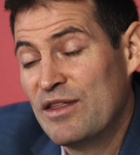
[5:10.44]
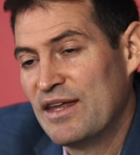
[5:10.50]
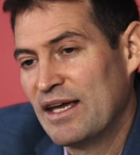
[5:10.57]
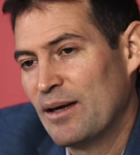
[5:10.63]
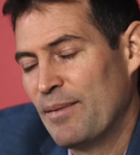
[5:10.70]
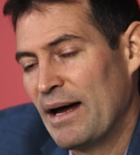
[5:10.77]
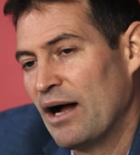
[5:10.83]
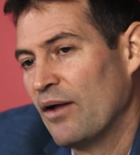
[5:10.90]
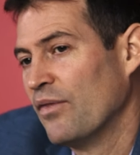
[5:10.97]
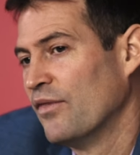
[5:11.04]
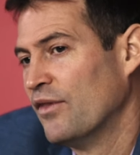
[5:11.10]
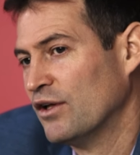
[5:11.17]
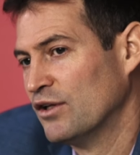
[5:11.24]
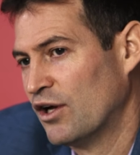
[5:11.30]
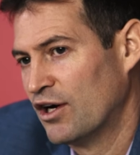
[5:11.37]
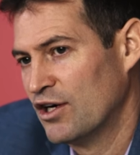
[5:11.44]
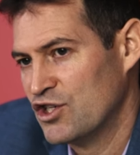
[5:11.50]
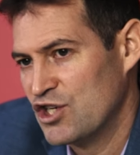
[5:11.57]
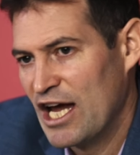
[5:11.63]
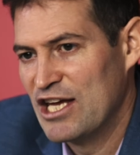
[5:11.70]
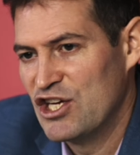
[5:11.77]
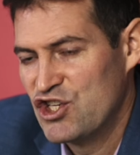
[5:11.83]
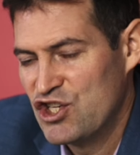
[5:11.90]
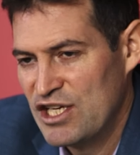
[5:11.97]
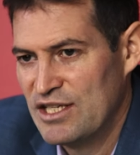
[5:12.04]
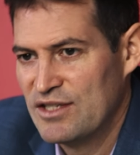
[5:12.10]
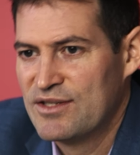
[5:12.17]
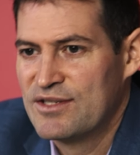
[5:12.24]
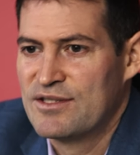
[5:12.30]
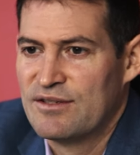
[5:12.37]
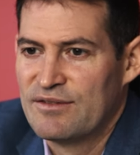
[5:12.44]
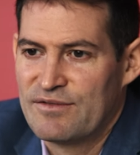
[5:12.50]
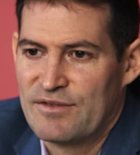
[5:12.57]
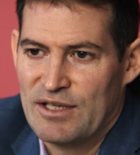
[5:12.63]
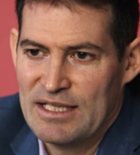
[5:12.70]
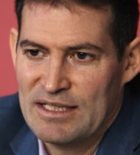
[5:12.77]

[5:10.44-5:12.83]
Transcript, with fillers: think about the large ice sheets, for